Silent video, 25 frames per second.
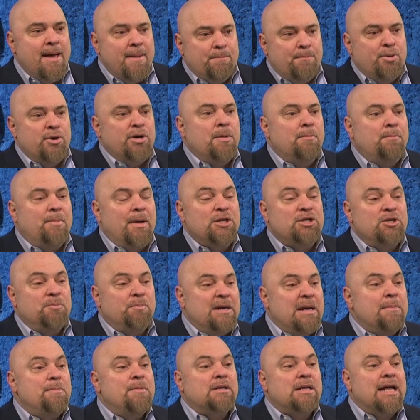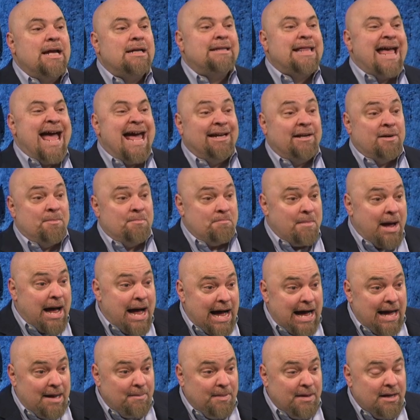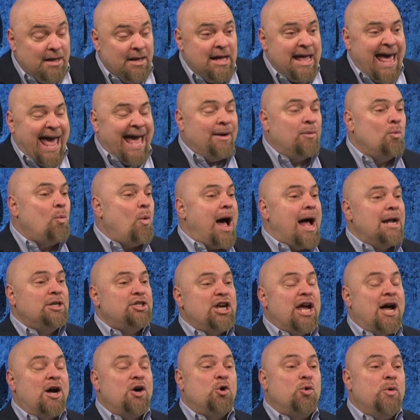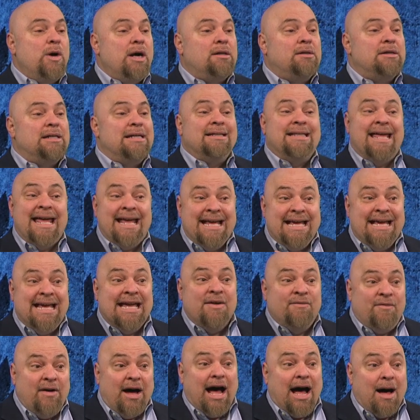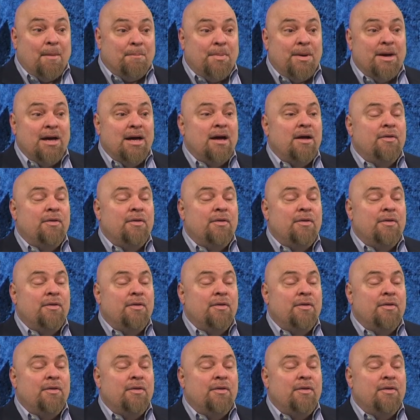Put a bunch of people like that in a mob and watch how quickly they give up